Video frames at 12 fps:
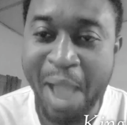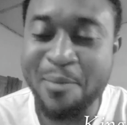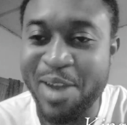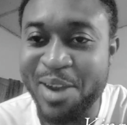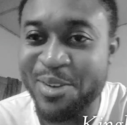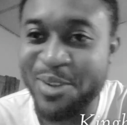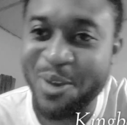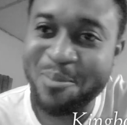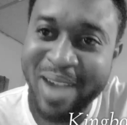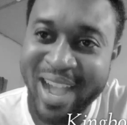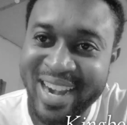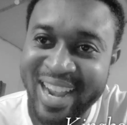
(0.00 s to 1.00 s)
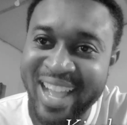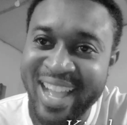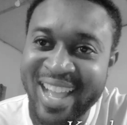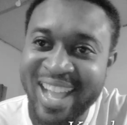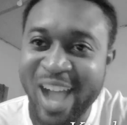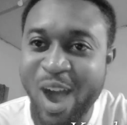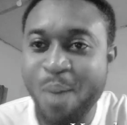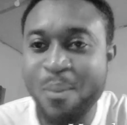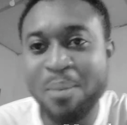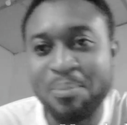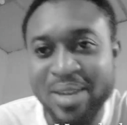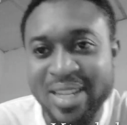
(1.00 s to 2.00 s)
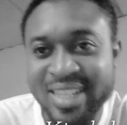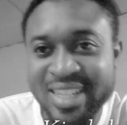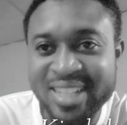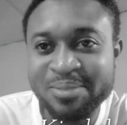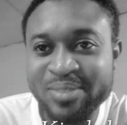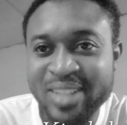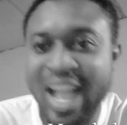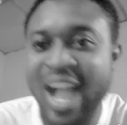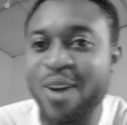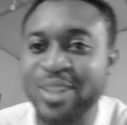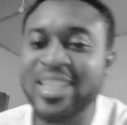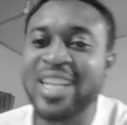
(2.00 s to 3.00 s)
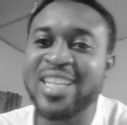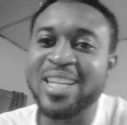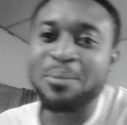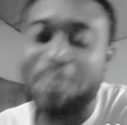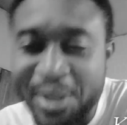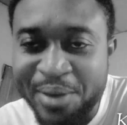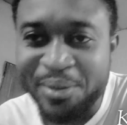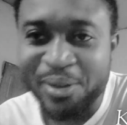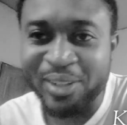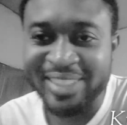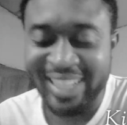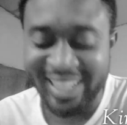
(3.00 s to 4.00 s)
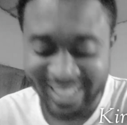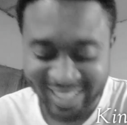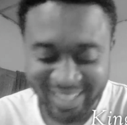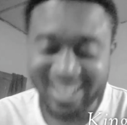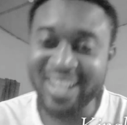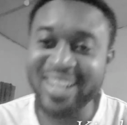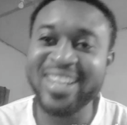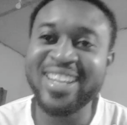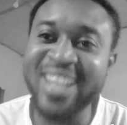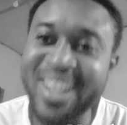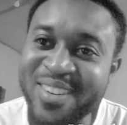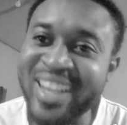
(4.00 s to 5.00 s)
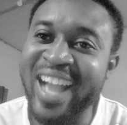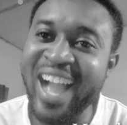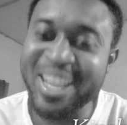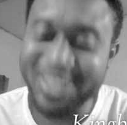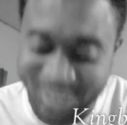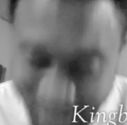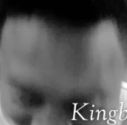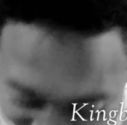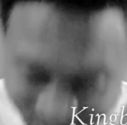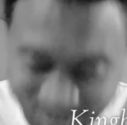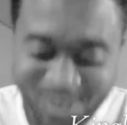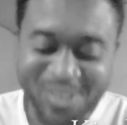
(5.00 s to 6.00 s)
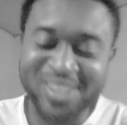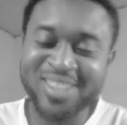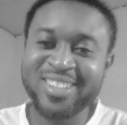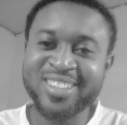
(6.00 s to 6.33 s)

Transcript: I'm running your banner. I'm going to bleed it. I was in any period, Charlie. Lyrical Joe.